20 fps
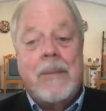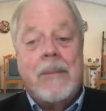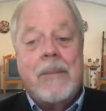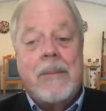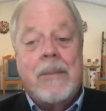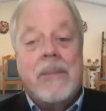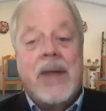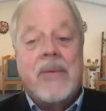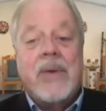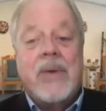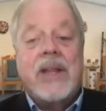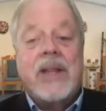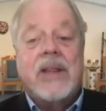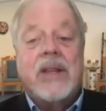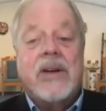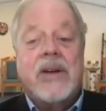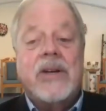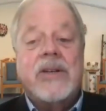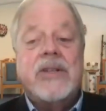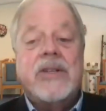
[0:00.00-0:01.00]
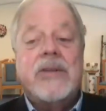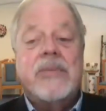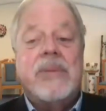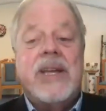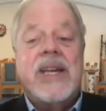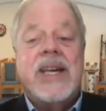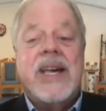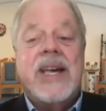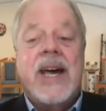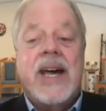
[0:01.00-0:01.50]
May we learn to
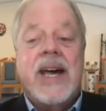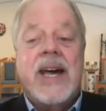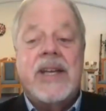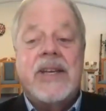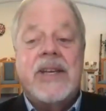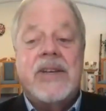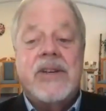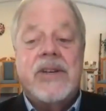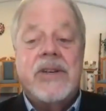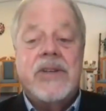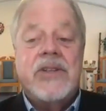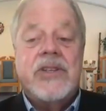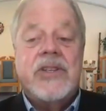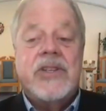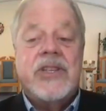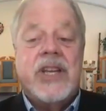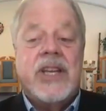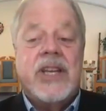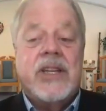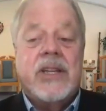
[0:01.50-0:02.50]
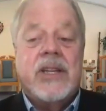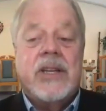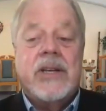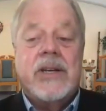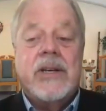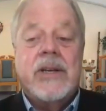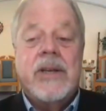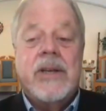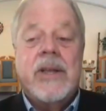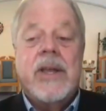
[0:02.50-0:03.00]
be kinder,
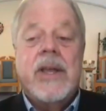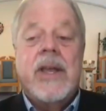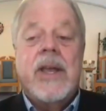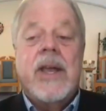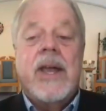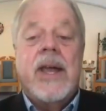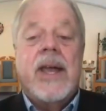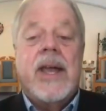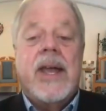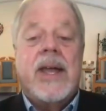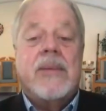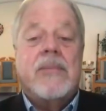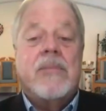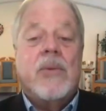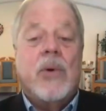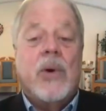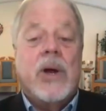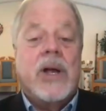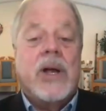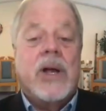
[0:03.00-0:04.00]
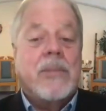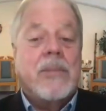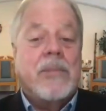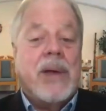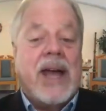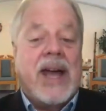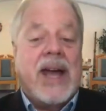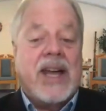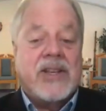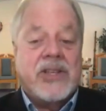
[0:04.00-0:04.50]
gentler, and more
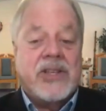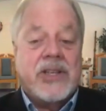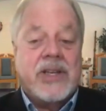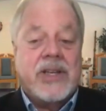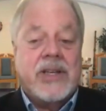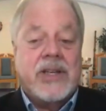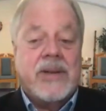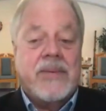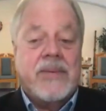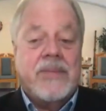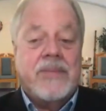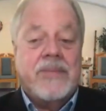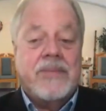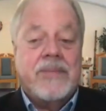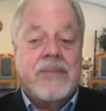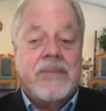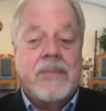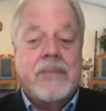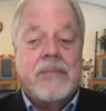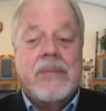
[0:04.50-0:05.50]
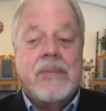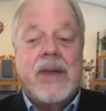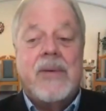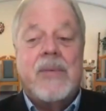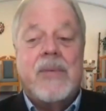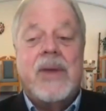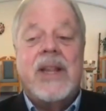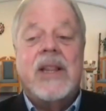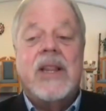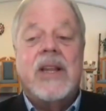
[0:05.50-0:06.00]
compassionate. May
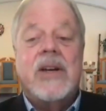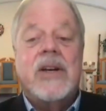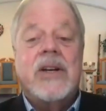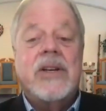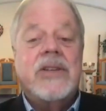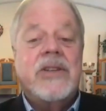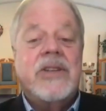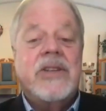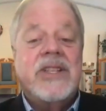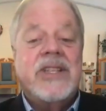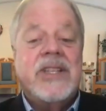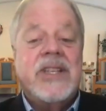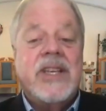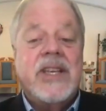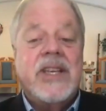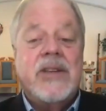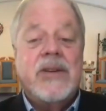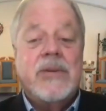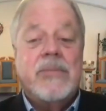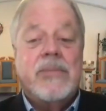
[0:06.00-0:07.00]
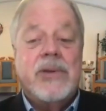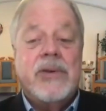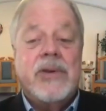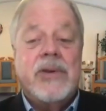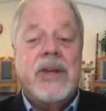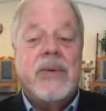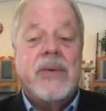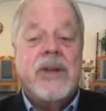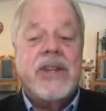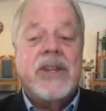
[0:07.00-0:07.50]
we learn to see your
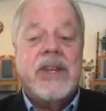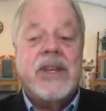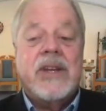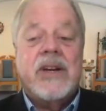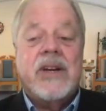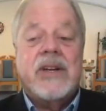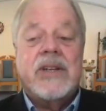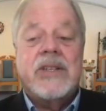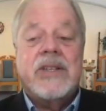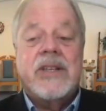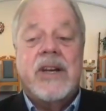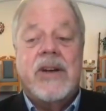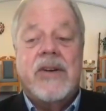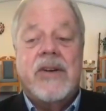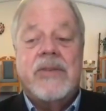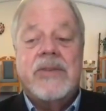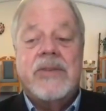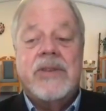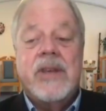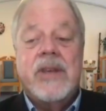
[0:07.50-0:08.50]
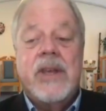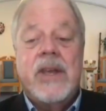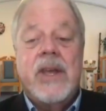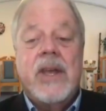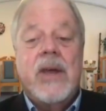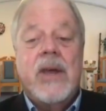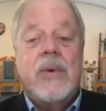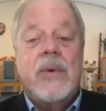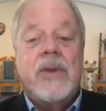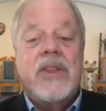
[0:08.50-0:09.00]
beauty within ourselves,
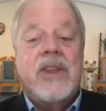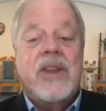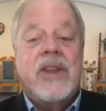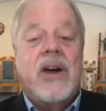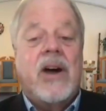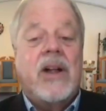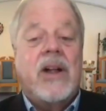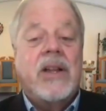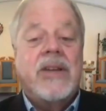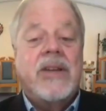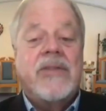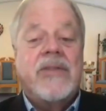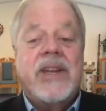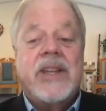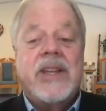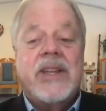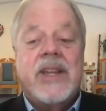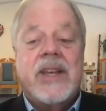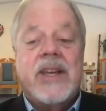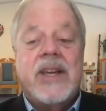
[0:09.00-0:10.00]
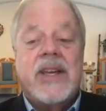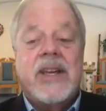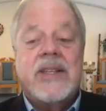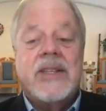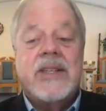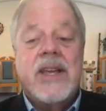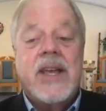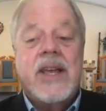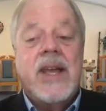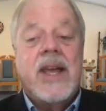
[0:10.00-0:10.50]
within all living
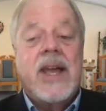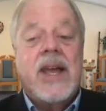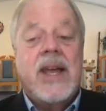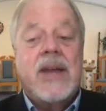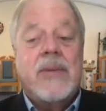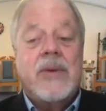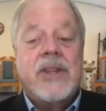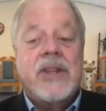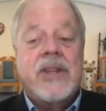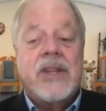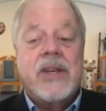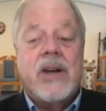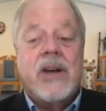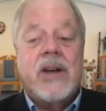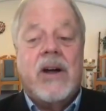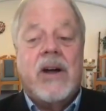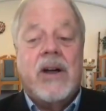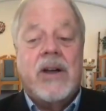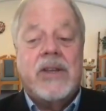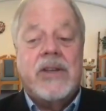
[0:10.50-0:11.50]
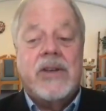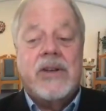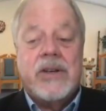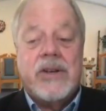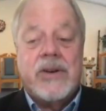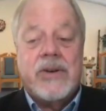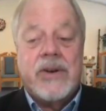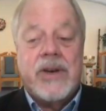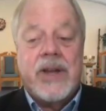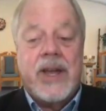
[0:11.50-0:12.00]
things, and within all your
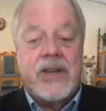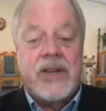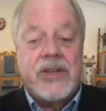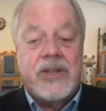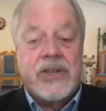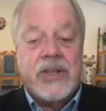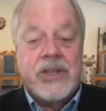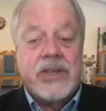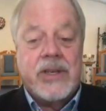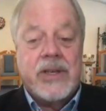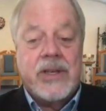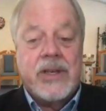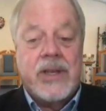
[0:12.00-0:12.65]
creation.